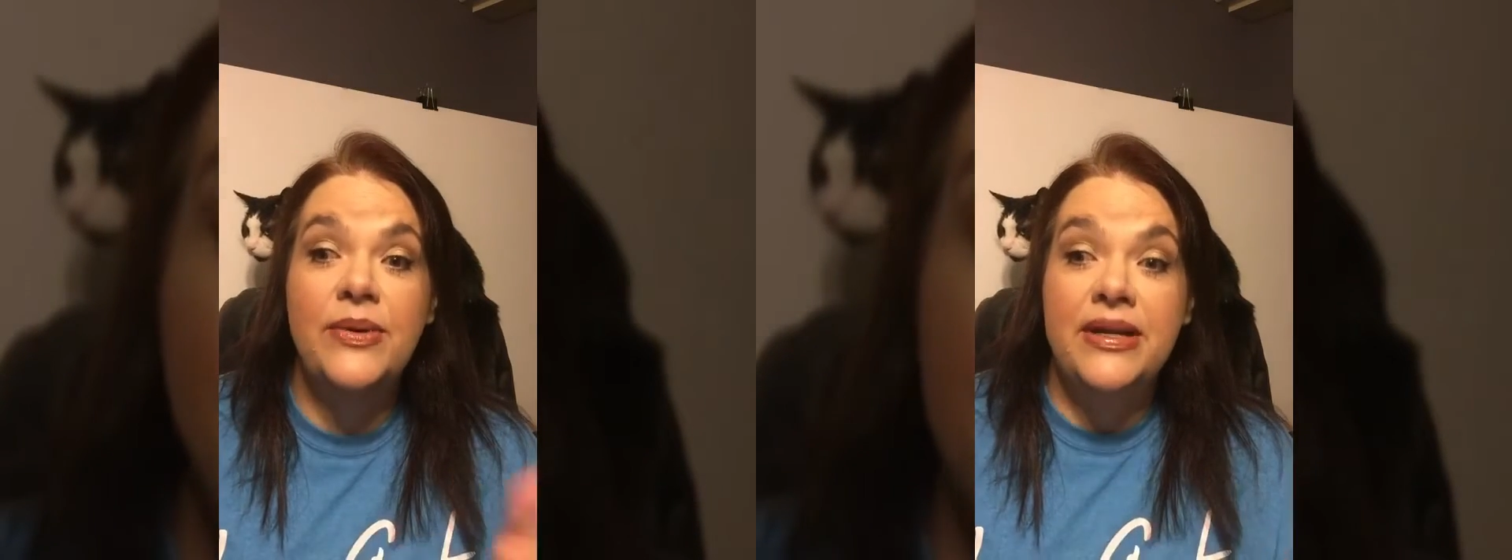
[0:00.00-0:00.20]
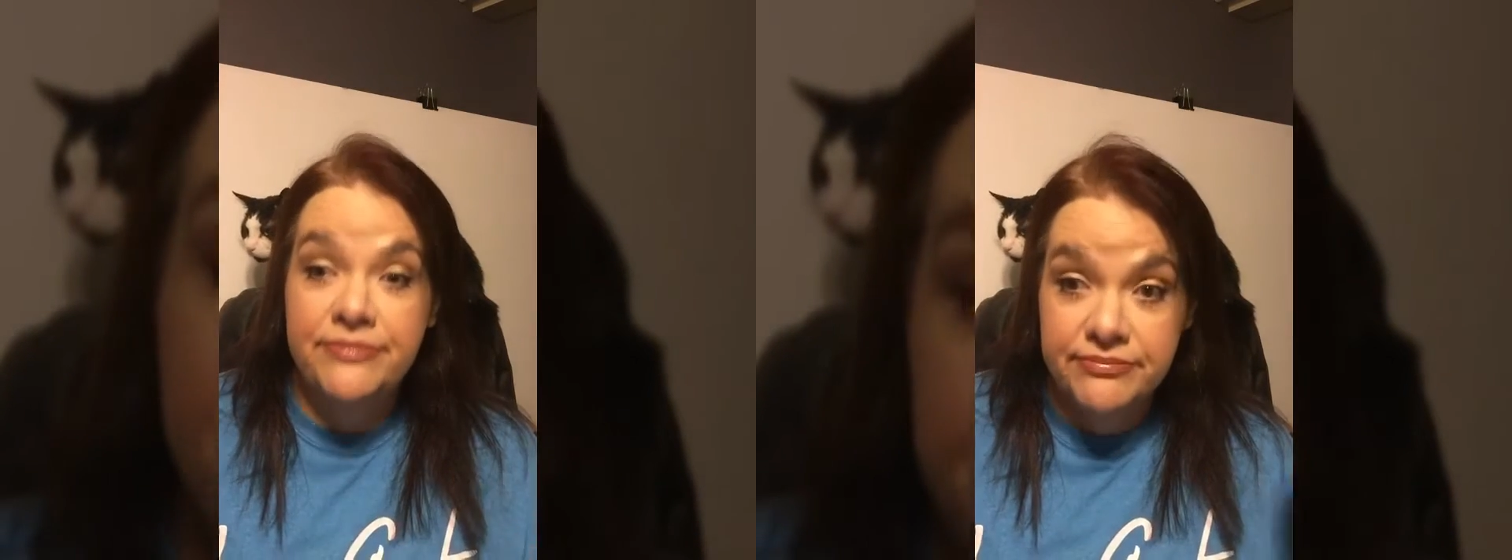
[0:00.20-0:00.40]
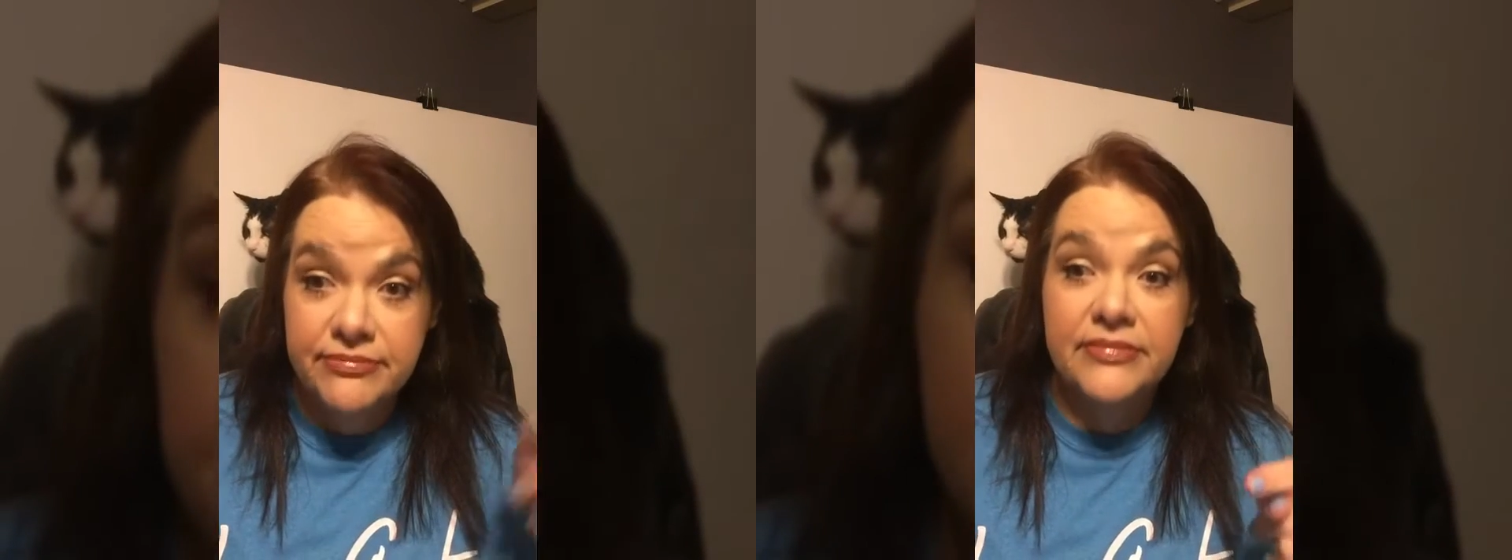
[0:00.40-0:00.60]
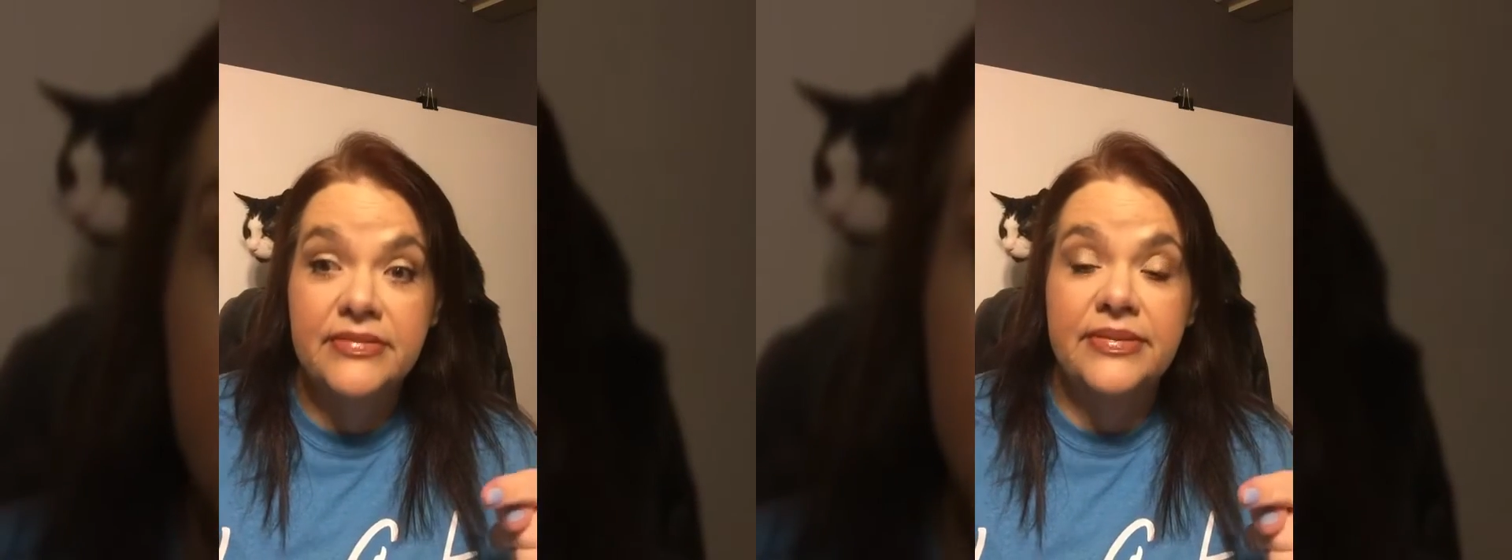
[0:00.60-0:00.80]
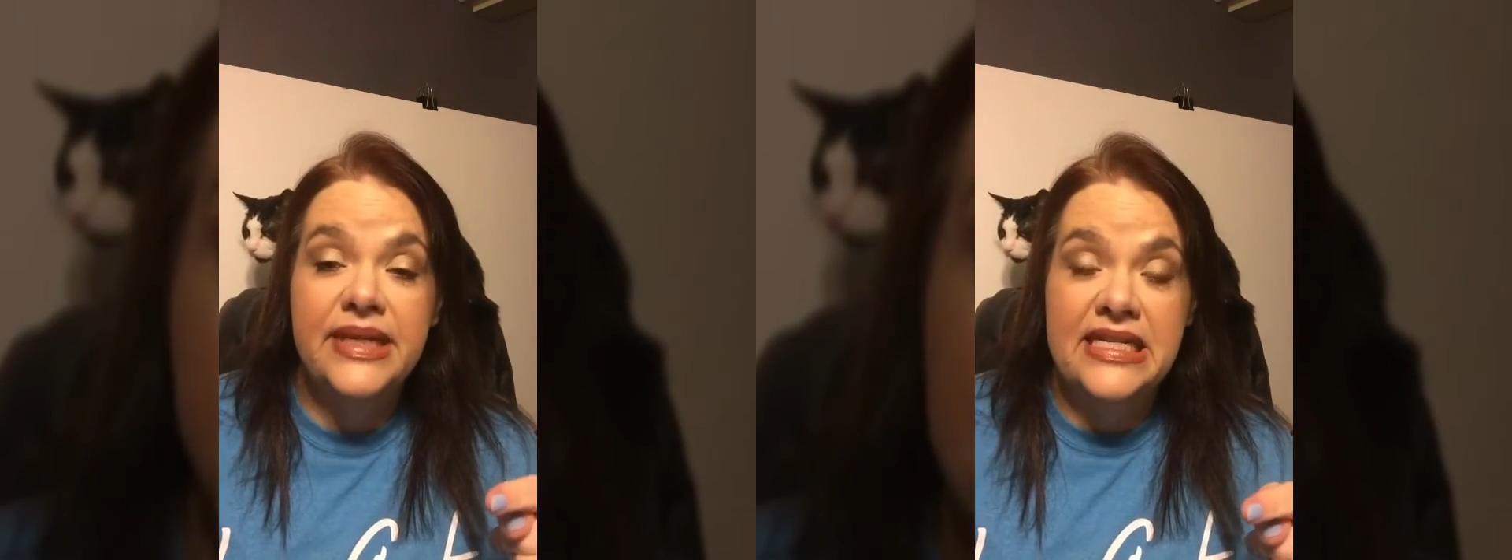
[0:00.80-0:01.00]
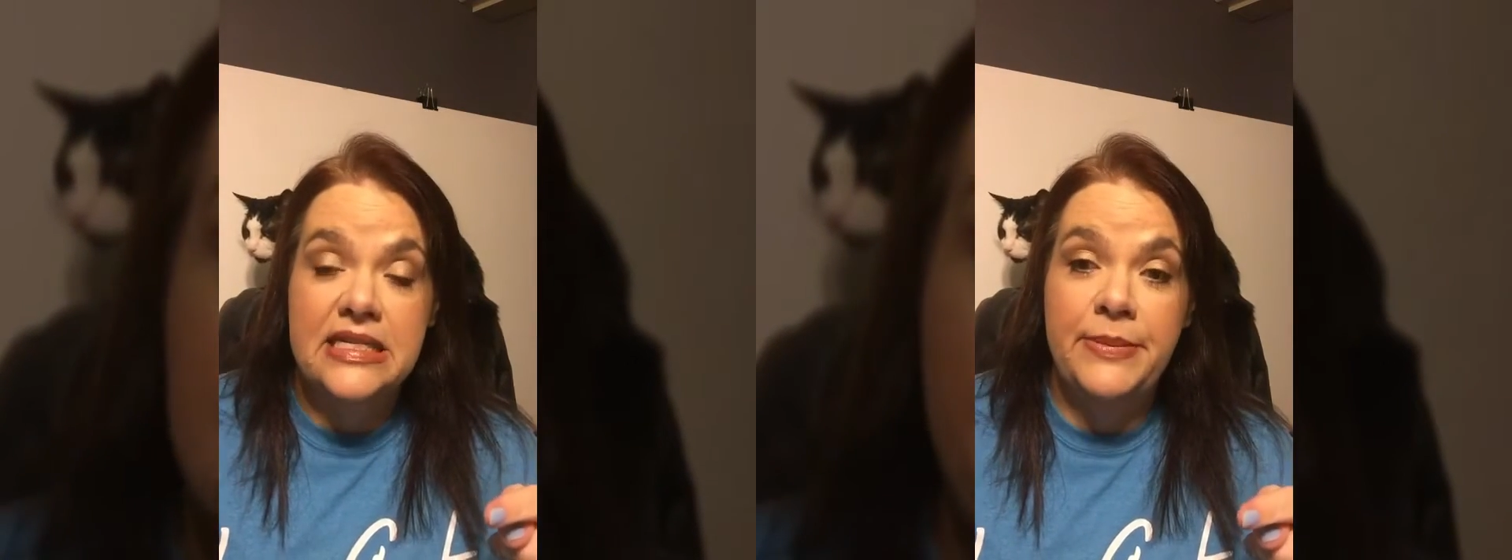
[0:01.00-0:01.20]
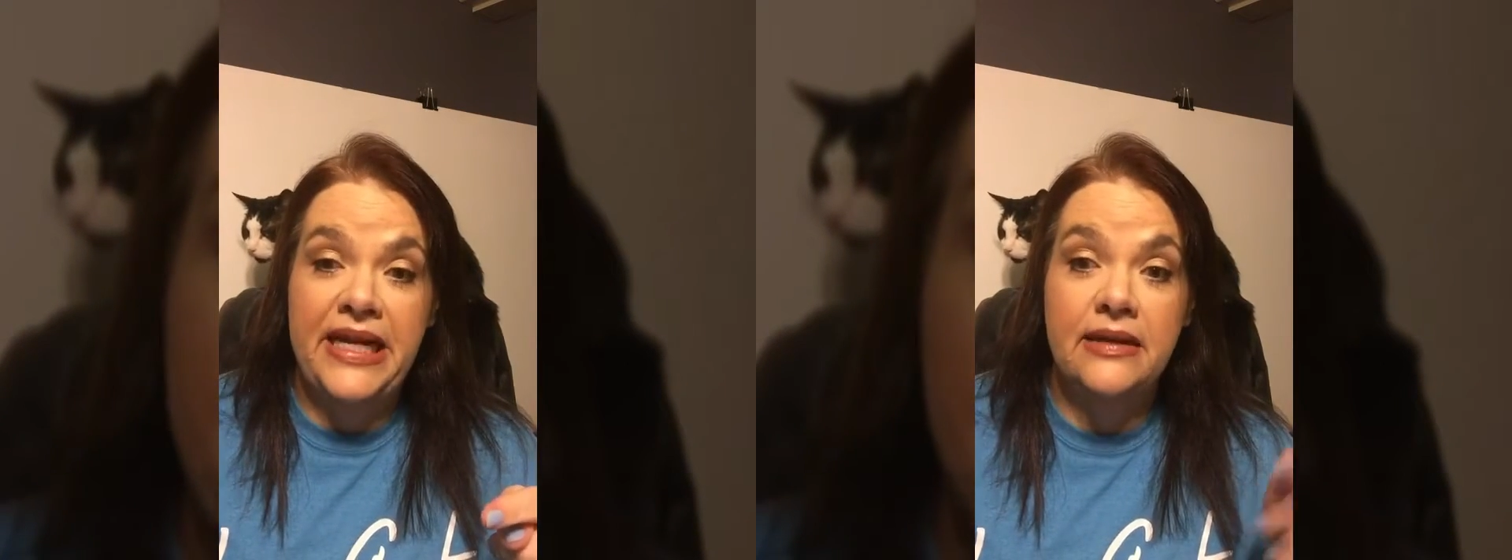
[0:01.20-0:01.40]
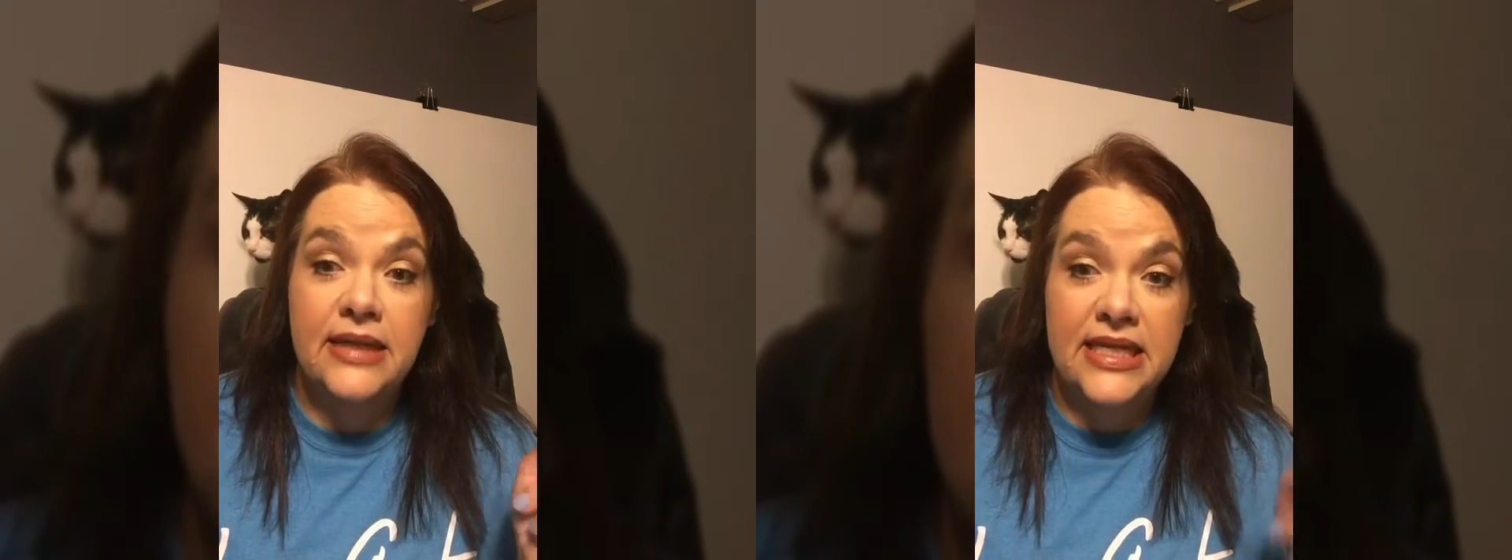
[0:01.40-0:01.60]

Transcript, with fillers: going, he's the man.